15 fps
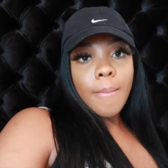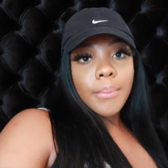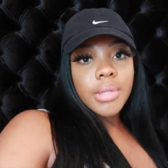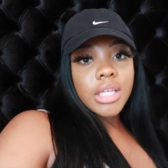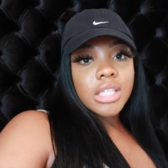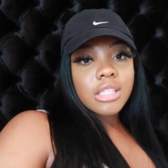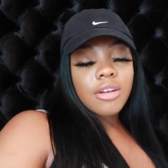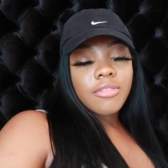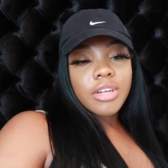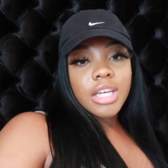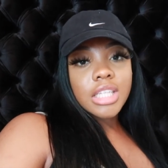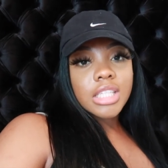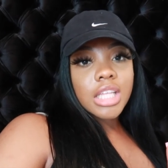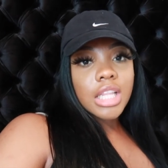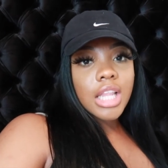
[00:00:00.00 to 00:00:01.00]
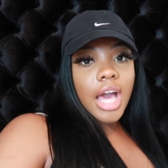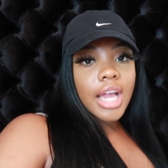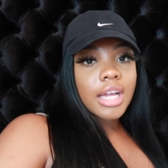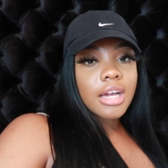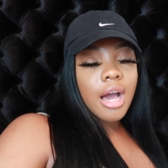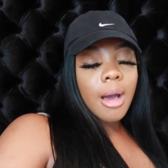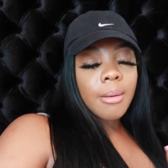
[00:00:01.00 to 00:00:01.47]
please don't forget to
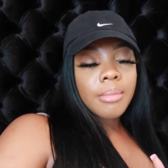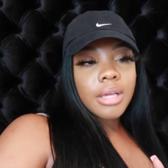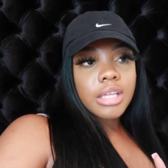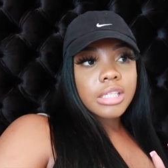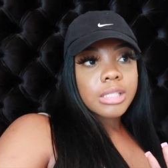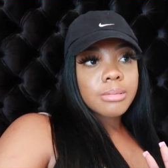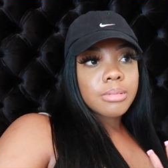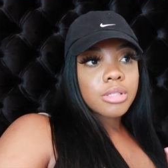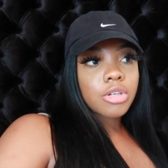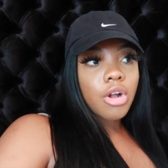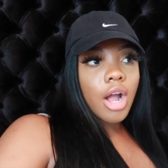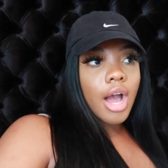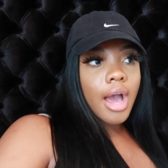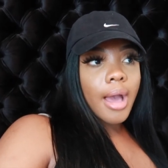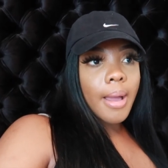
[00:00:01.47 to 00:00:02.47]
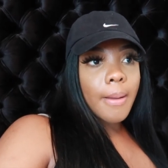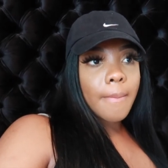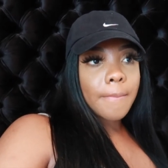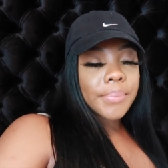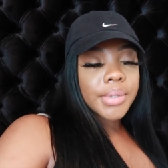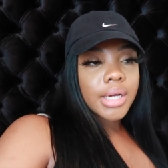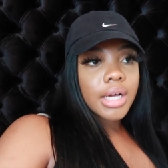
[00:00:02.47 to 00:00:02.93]
like comment and
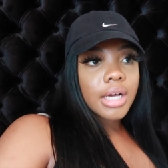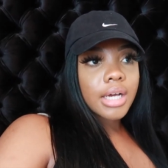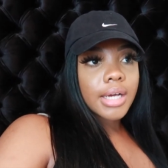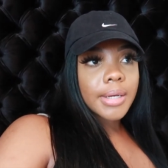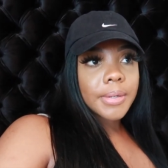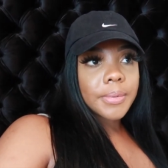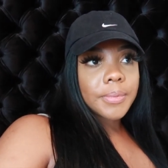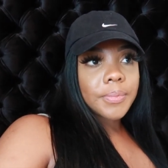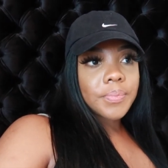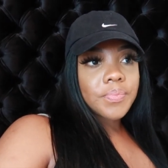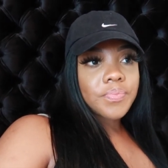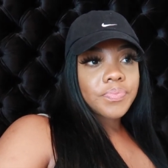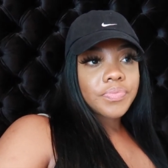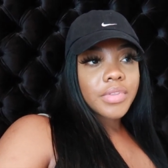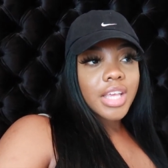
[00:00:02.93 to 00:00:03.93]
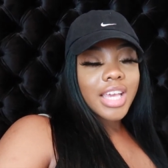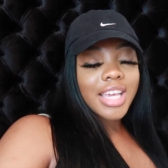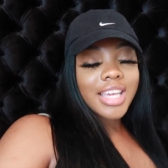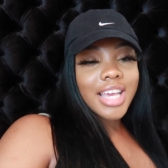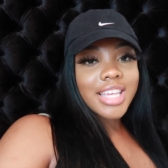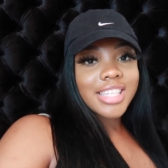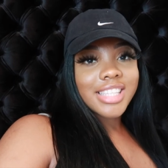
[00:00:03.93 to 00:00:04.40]
subscribe um,
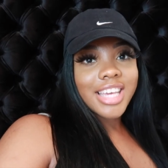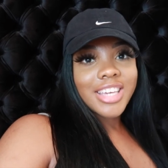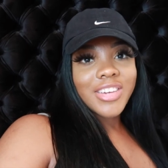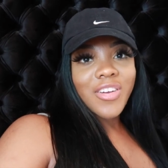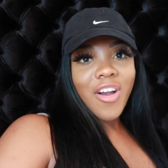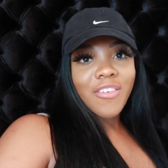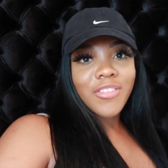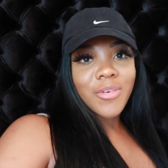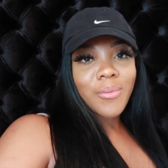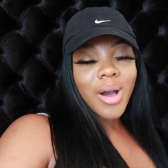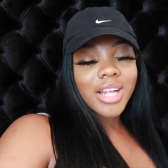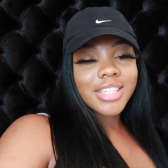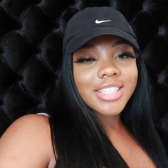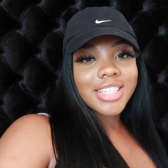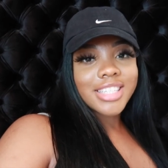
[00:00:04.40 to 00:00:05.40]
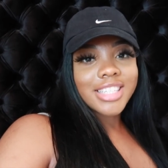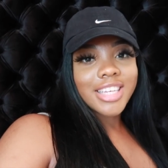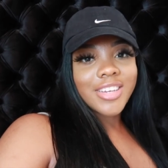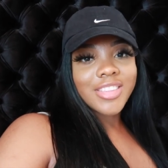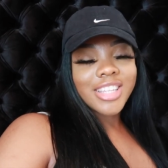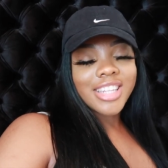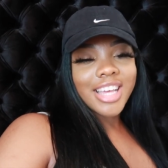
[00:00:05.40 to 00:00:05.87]
and yes thank you all for watching see
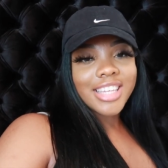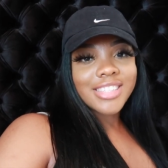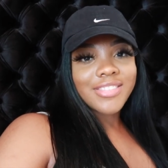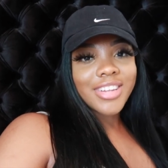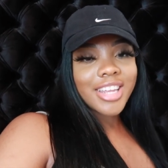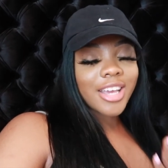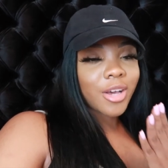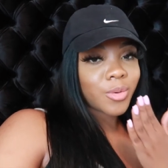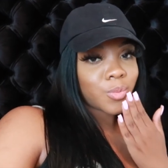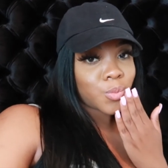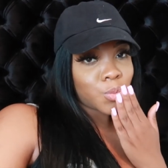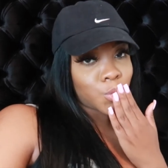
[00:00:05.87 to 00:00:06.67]
you in the next video